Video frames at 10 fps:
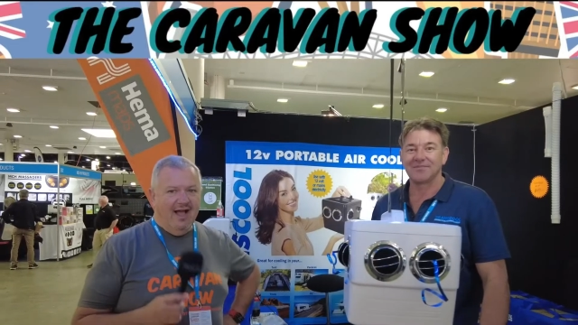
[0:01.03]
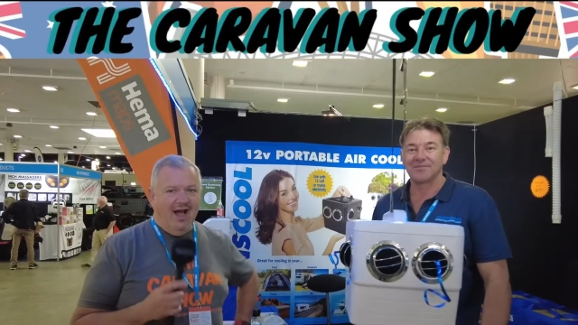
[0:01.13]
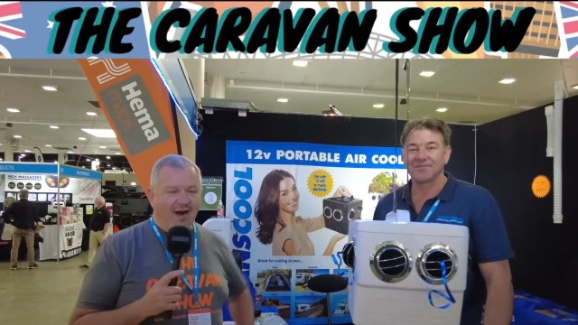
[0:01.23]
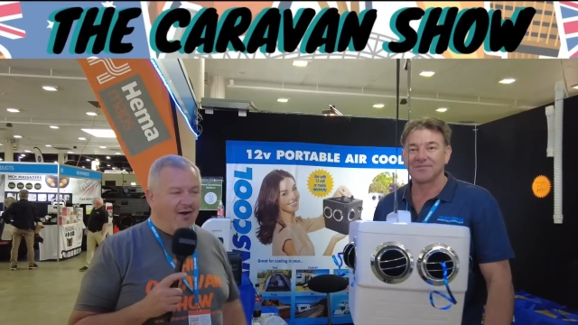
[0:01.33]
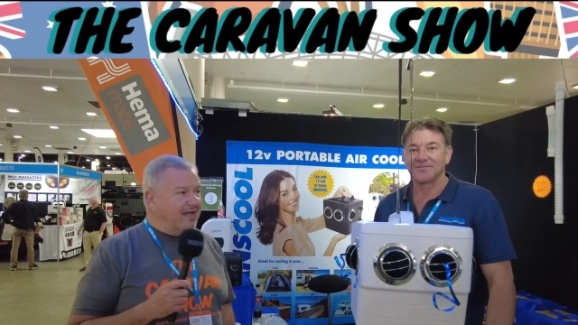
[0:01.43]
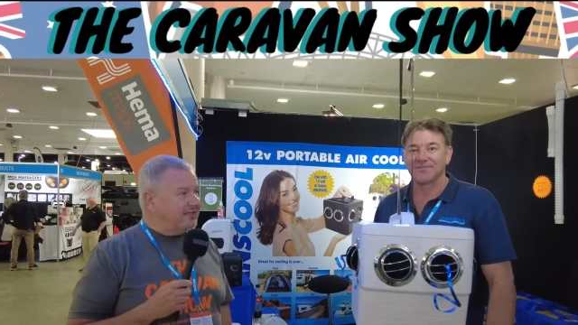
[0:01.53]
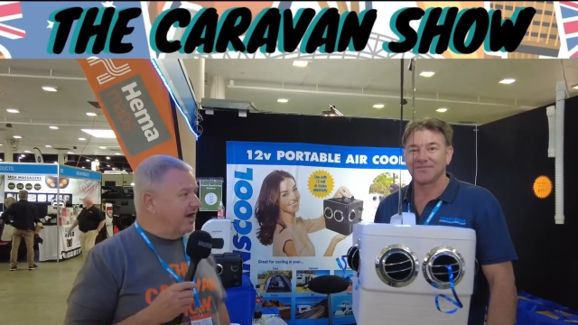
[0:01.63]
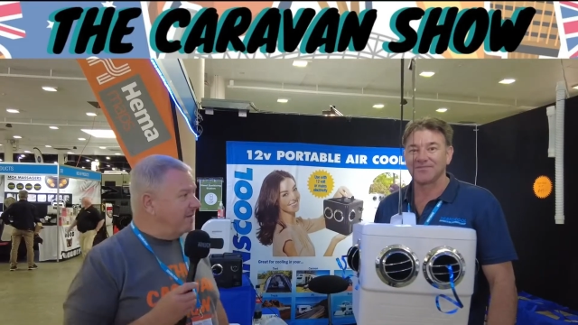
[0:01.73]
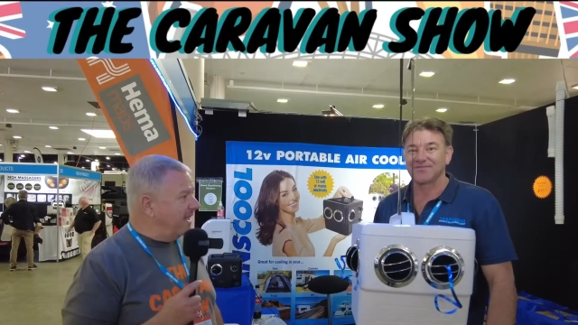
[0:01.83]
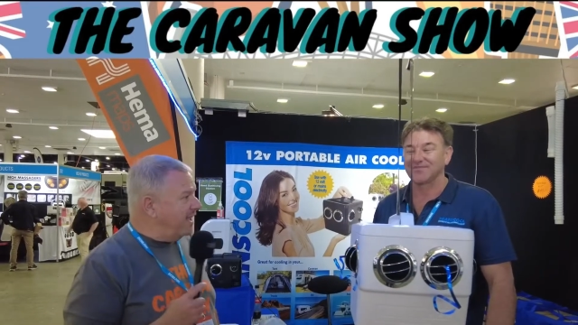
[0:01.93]
Speaker 1: All right,
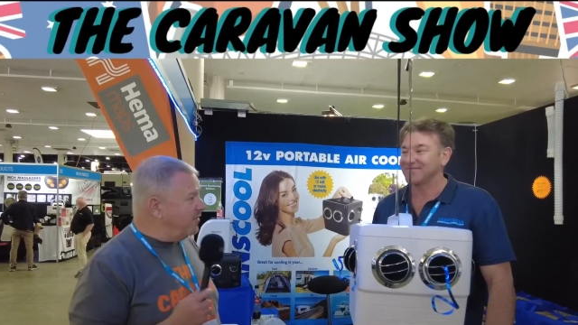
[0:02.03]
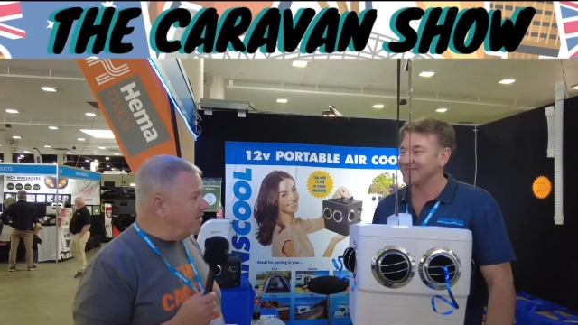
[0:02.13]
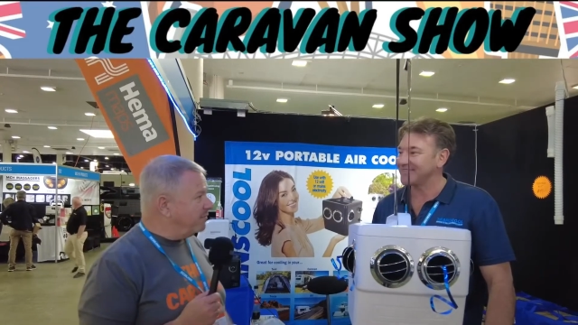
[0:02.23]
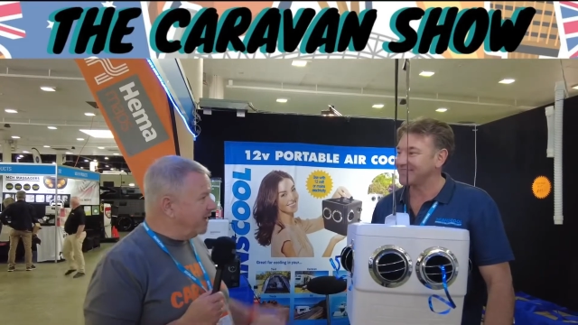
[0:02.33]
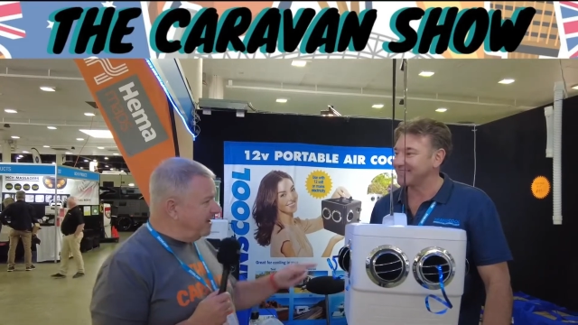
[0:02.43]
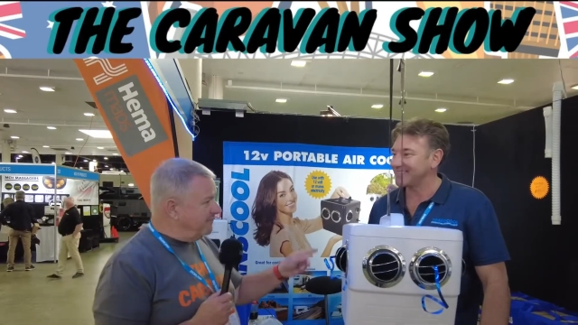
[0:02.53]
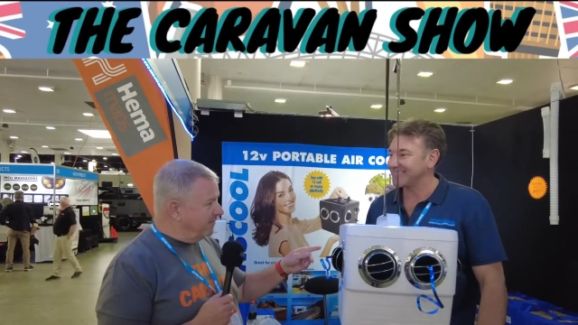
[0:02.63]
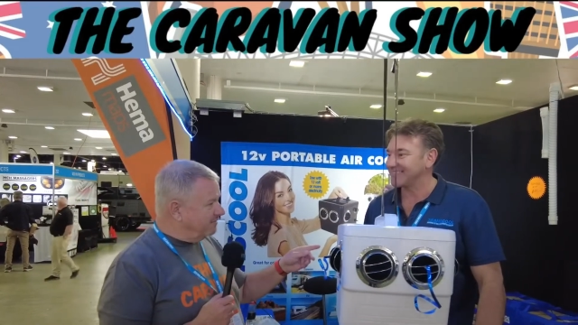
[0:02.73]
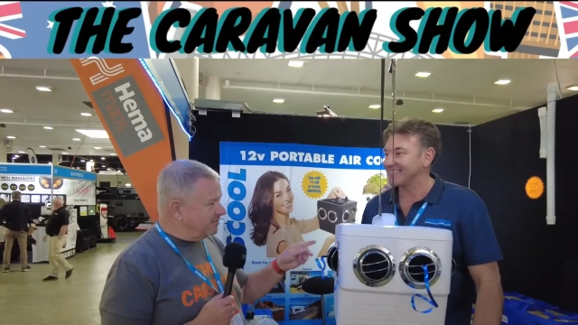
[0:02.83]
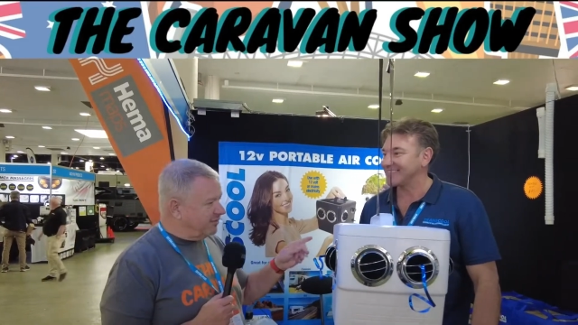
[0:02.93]
so I'm here with Pete
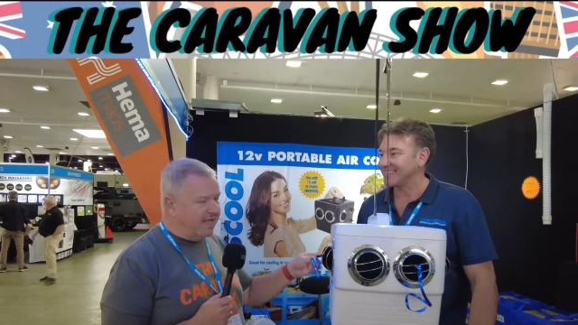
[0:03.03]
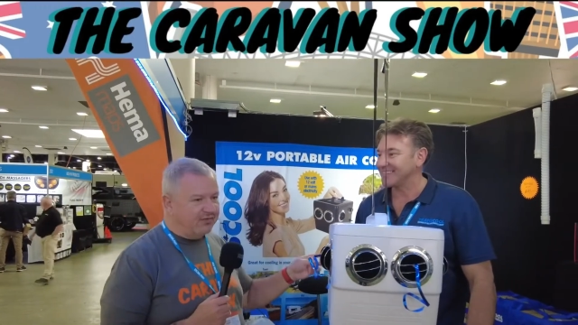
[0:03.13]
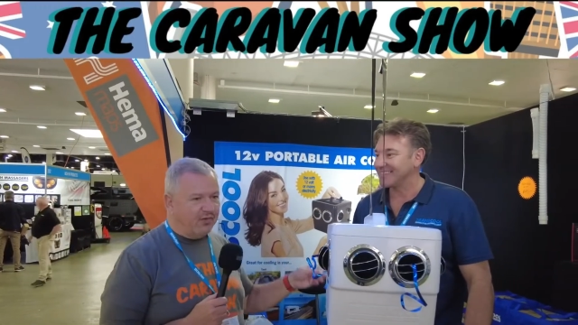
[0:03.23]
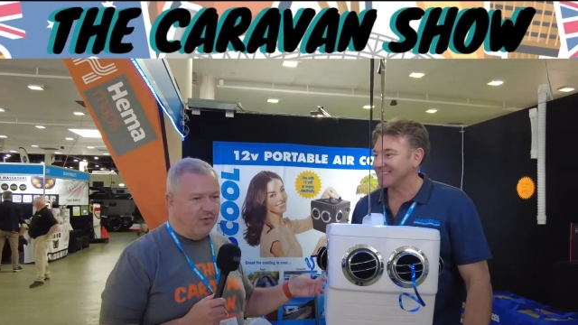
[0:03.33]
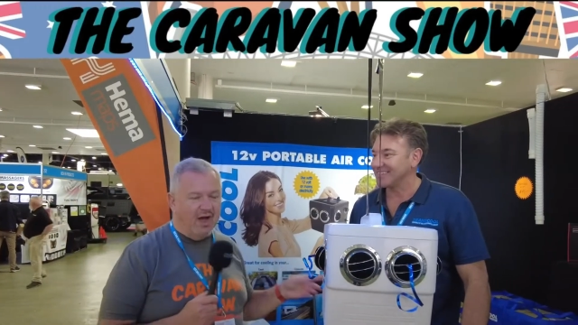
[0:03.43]
from Transcool.